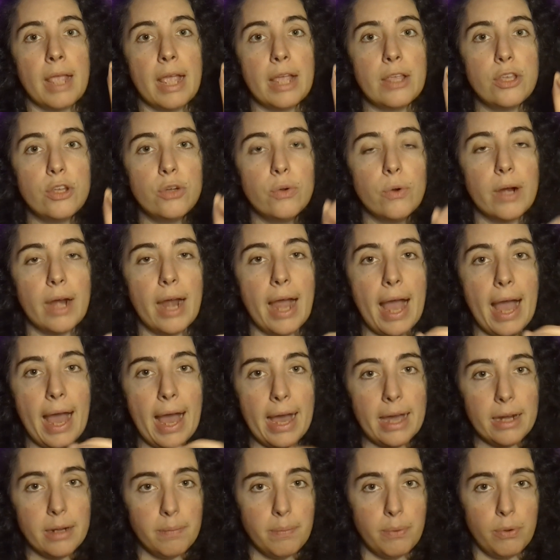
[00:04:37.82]
and you are
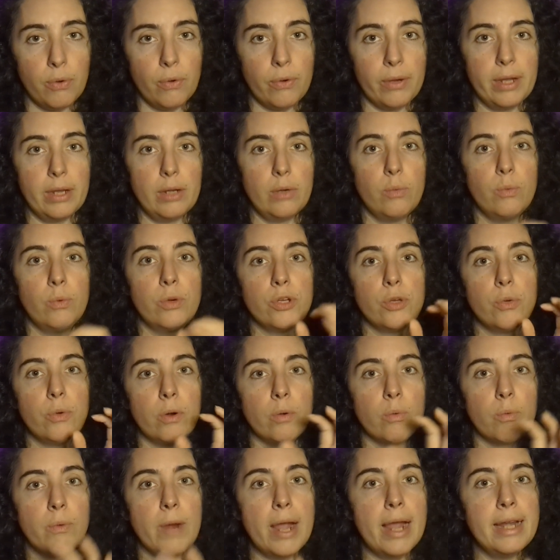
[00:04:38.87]
at a point where you
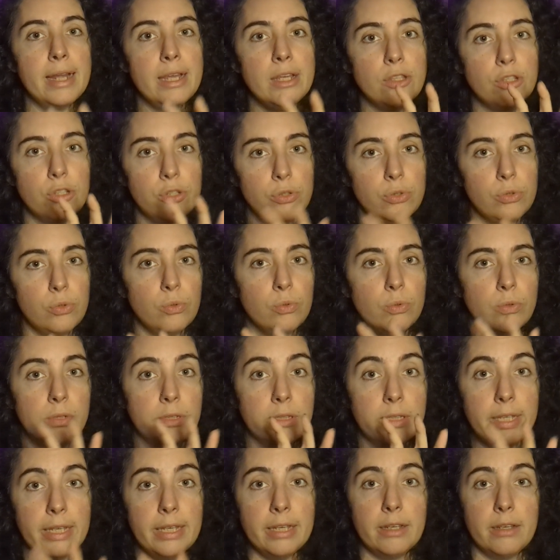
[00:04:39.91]
are ready to
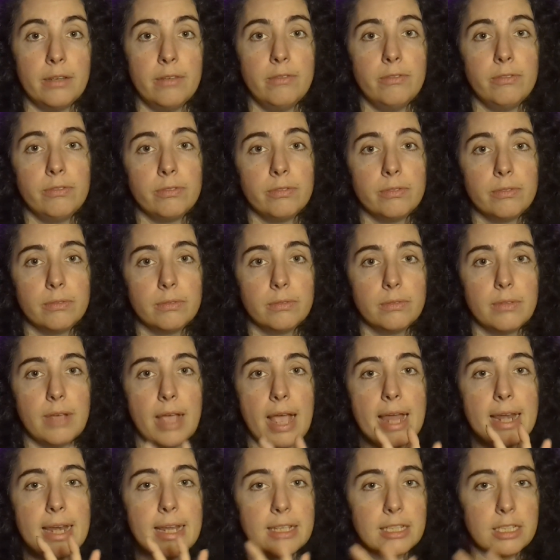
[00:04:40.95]
live
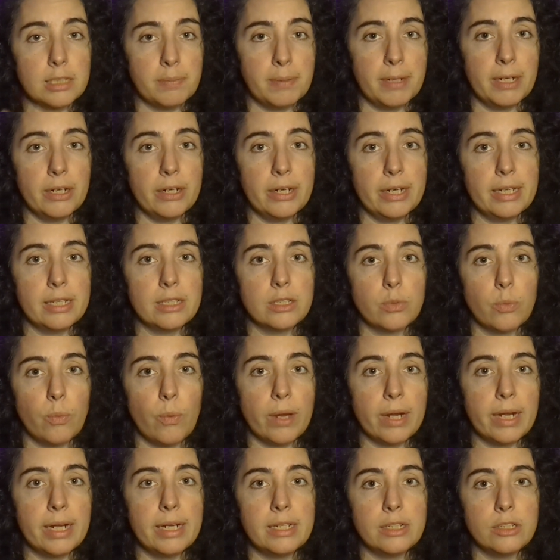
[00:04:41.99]
and experience
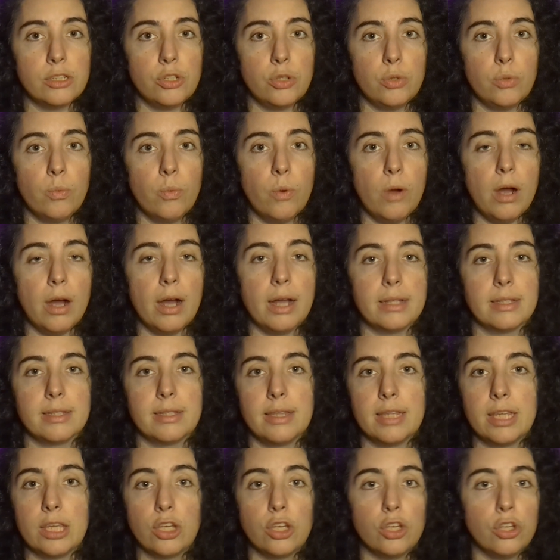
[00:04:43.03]
what it is you want,
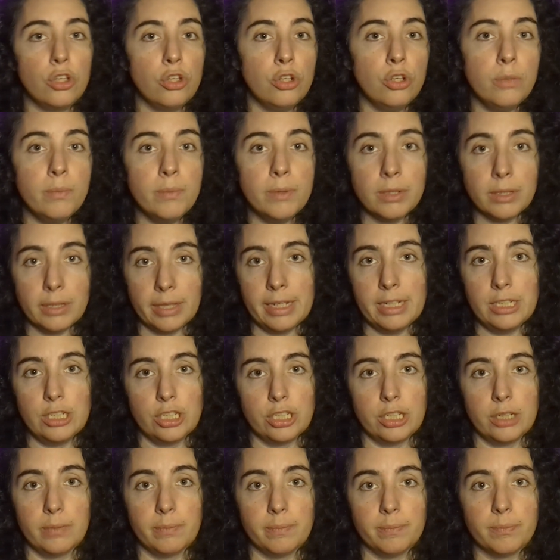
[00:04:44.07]
the
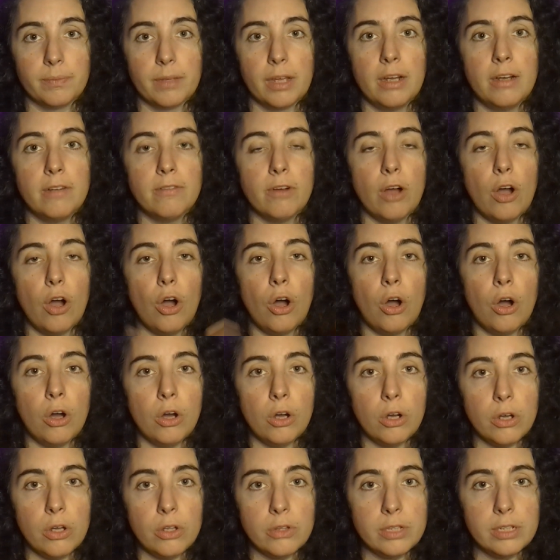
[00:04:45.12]
accumulation of
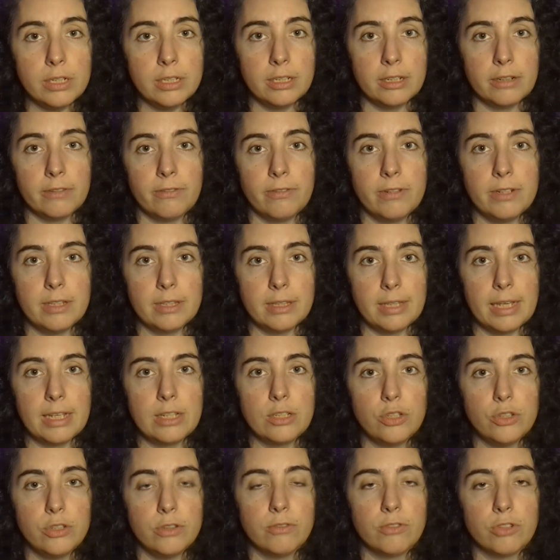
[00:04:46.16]
all the different
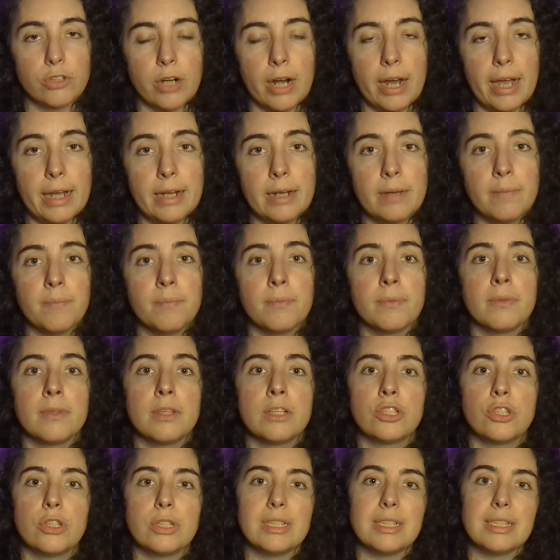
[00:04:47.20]
things you have tried.
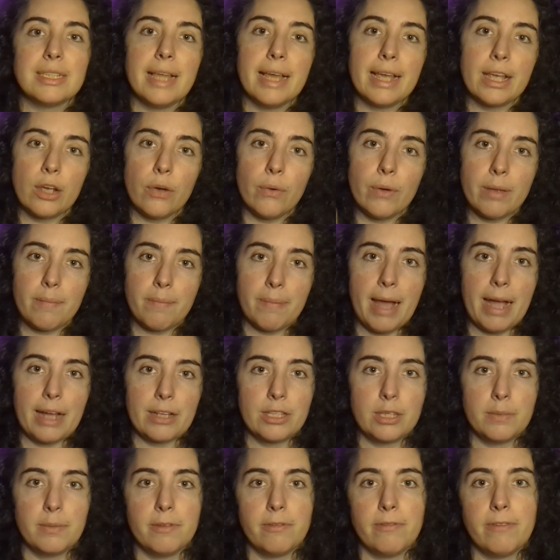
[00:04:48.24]
So this is like going back
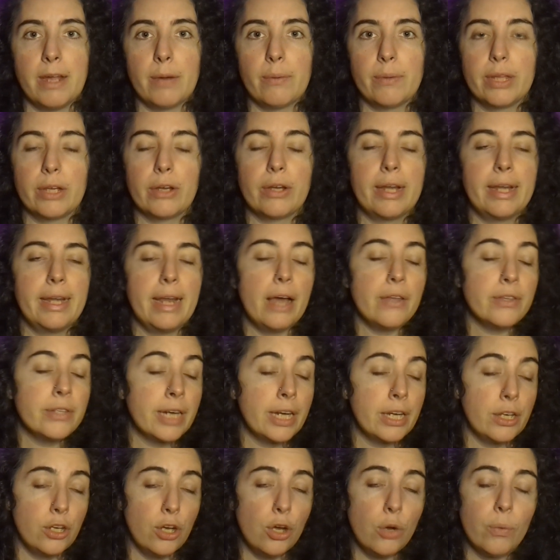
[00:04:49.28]
to the buffet. We're like, okay, now that
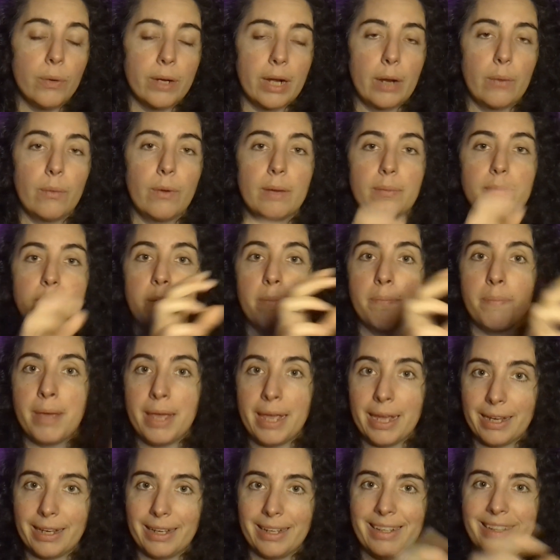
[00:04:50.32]
I know what I want, I'm gonna
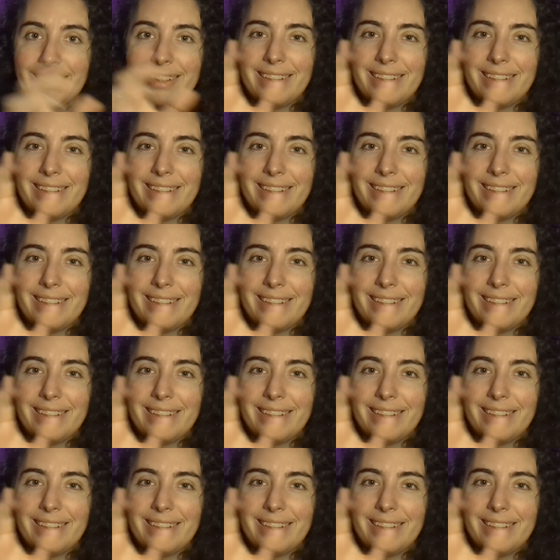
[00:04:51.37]
pick